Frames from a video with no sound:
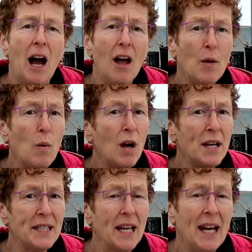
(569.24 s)

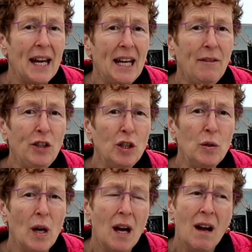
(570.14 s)
Otherwise, if
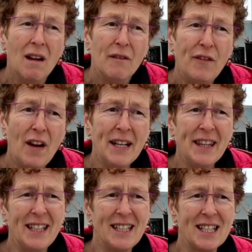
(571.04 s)
you find
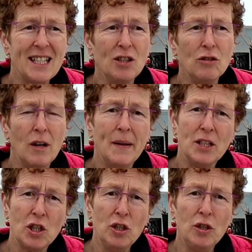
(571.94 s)
that it's still
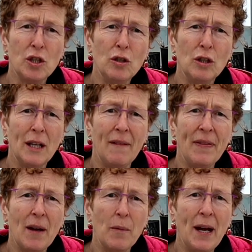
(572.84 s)
growing too tall
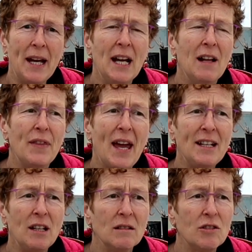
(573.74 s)
and that way,
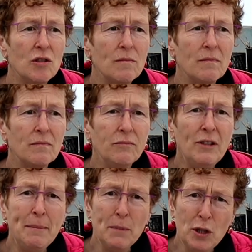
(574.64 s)
then
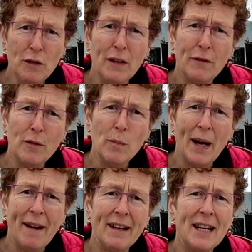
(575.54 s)
remove it from
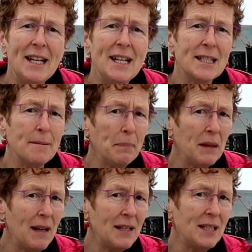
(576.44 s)
where it is and
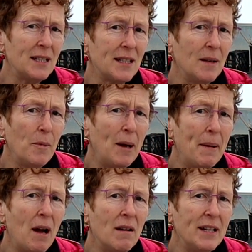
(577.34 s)
plant it somewhere
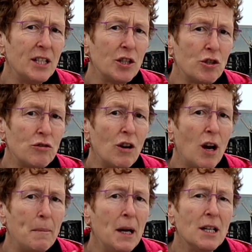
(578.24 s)
behind a
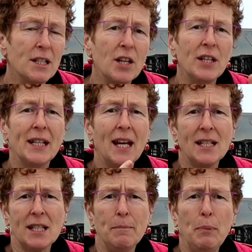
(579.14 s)
shrub so that it
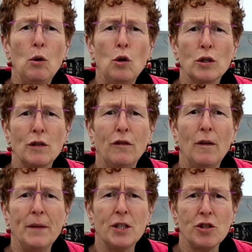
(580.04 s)
gets support
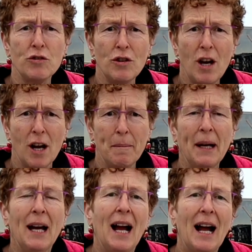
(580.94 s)
from the shrub,
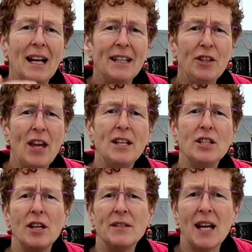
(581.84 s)
and you then
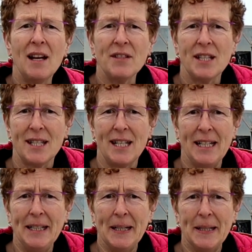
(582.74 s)
don't have to
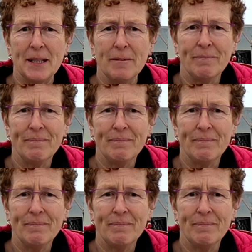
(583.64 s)
stake it.